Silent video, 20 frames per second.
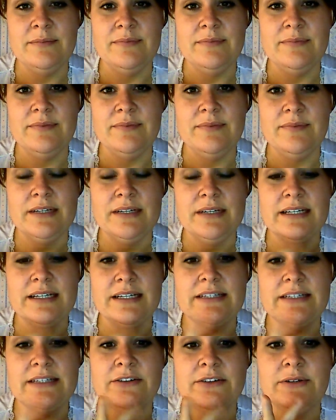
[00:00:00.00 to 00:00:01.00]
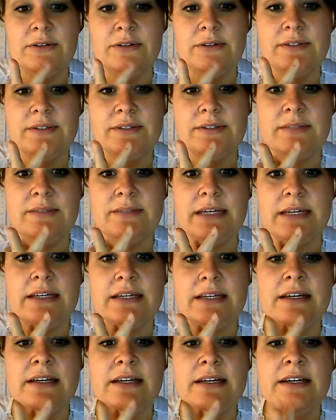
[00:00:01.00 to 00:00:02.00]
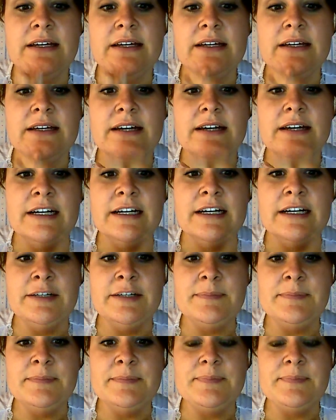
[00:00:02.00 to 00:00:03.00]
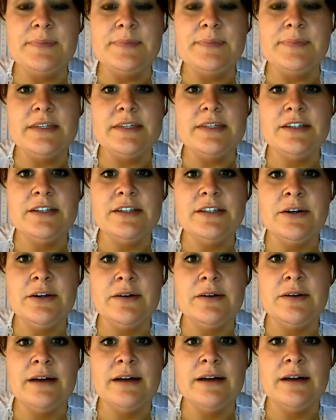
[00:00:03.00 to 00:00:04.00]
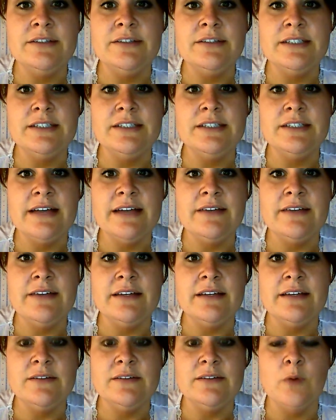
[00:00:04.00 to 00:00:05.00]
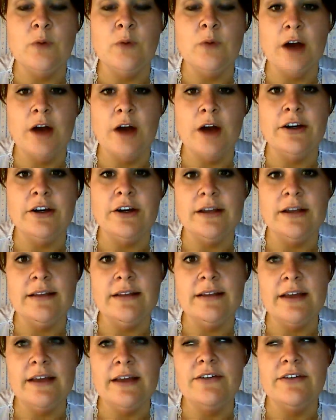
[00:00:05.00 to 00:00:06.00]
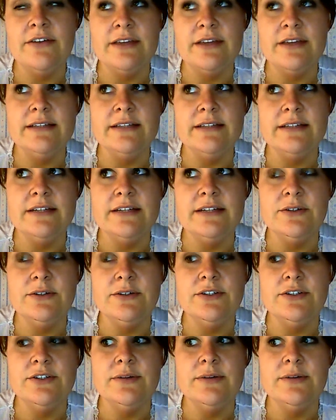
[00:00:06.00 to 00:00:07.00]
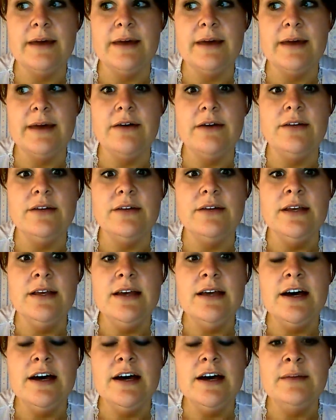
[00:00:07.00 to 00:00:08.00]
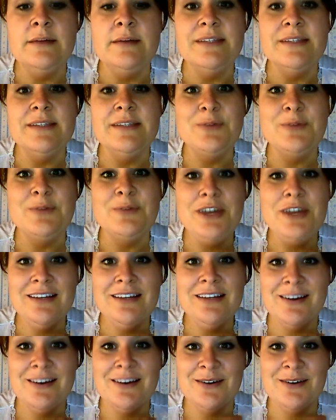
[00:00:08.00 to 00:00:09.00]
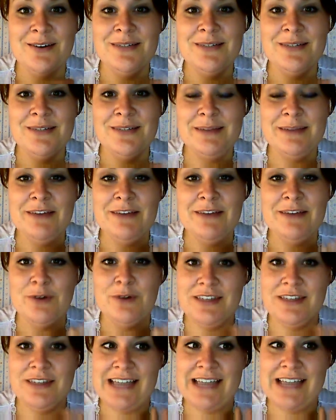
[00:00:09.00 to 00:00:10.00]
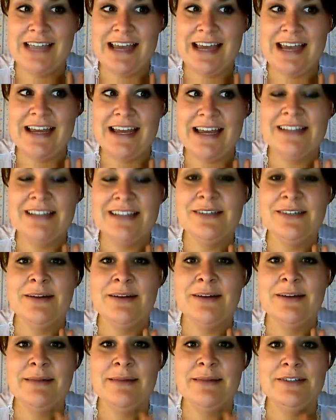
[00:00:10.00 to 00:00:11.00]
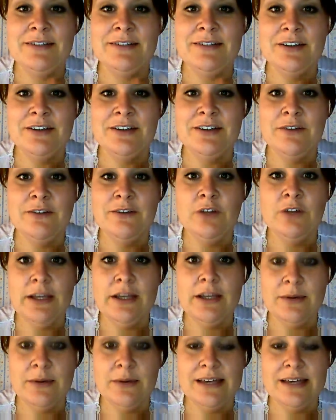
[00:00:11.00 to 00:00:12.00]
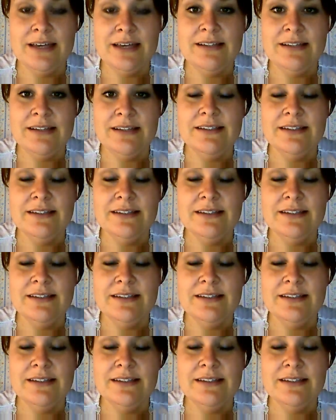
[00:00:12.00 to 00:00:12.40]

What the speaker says: So it kind of sounded gross to me. Um, so I was just having water and then the other things I told you about. This morning, though, it's my fourth day, and so I'm able to go to full liquids.